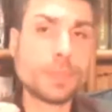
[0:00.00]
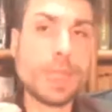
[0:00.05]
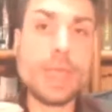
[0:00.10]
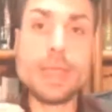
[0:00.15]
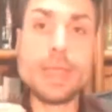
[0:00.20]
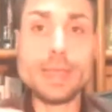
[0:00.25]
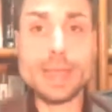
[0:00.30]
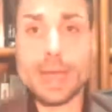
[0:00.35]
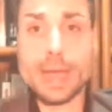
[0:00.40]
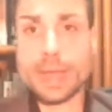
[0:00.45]

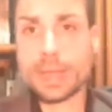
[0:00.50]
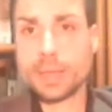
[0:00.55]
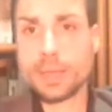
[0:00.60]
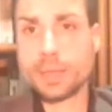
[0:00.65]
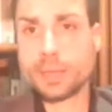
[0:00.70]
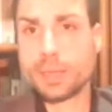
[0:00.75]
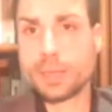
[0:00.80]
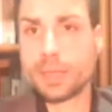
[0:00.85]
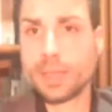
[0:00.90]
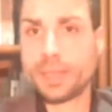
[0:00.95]
AI
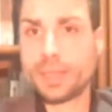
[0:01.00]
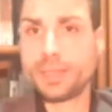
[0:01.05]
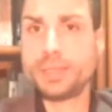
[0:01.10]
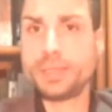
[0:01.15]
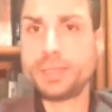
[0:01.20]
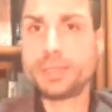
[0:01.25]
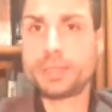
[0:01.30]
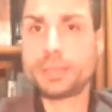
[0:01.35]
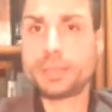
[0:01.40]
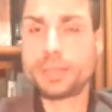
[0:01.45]

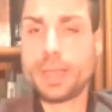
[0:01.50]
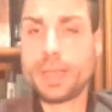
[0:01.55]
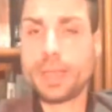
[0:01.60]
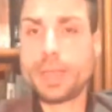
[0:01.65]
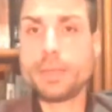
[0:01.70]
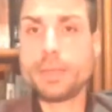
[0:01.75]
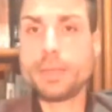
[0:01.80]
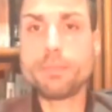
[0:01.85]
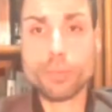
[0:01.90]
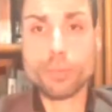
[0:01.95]
is
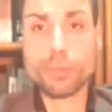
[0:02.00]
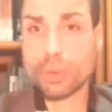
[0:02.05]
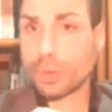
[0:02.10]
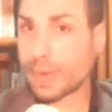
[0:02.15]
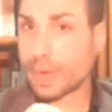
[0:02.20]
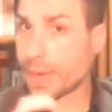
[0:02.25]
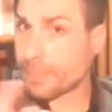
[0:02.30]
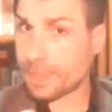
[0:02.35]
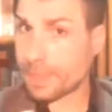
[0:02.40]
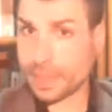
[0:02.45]
a
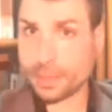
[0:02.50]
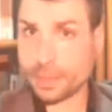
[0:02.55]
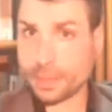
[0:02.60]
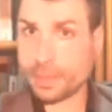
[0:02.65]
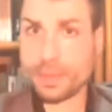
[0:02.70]
programming